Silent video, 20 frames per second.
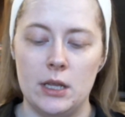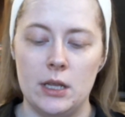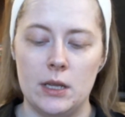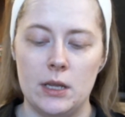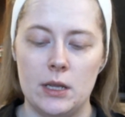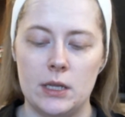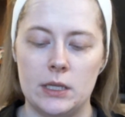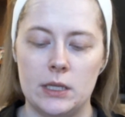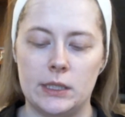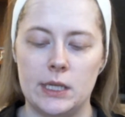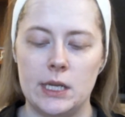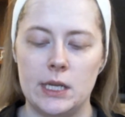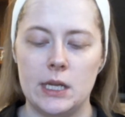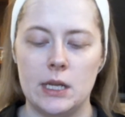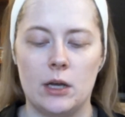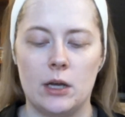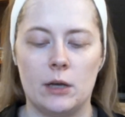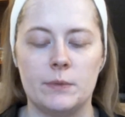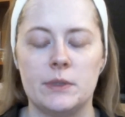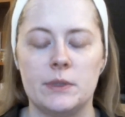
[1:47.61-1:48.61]
is the
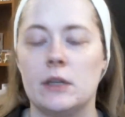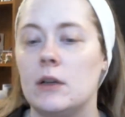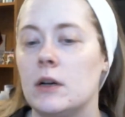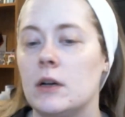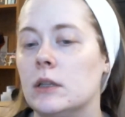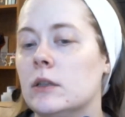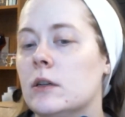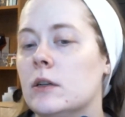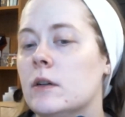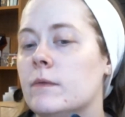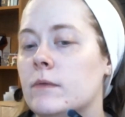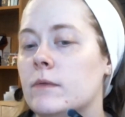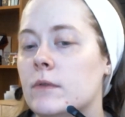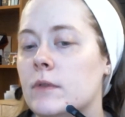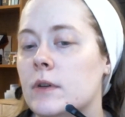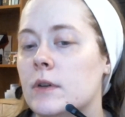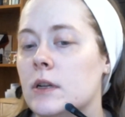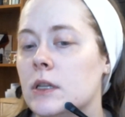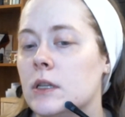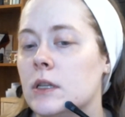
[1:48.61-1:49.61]
opposite color of
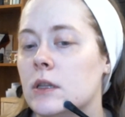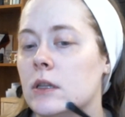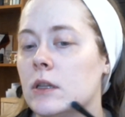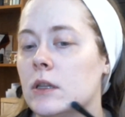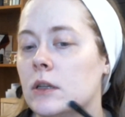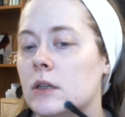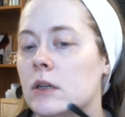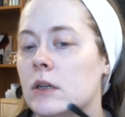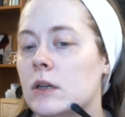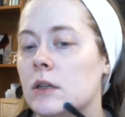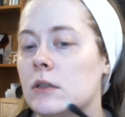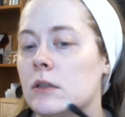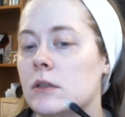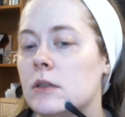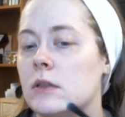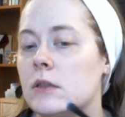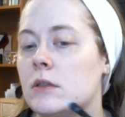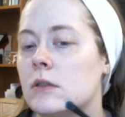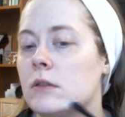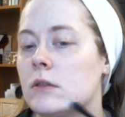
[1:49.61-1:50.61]
red in the
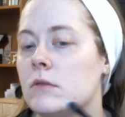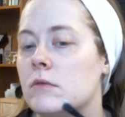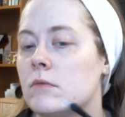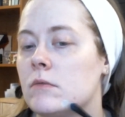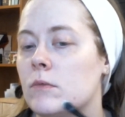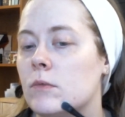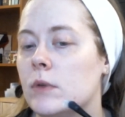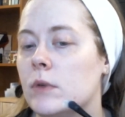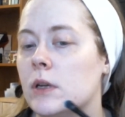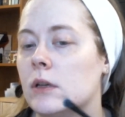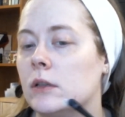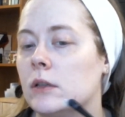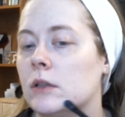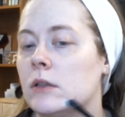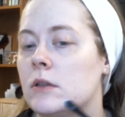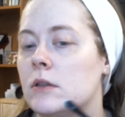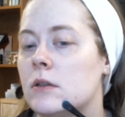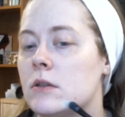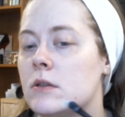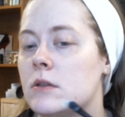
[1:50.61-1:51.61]
colors wheel.
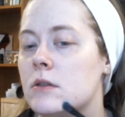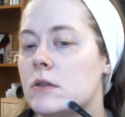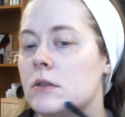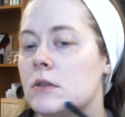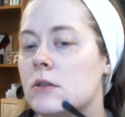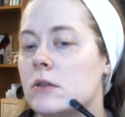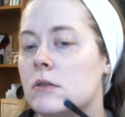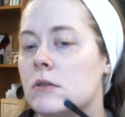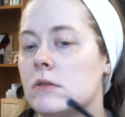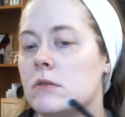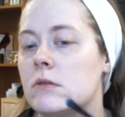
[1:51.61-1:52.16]
So,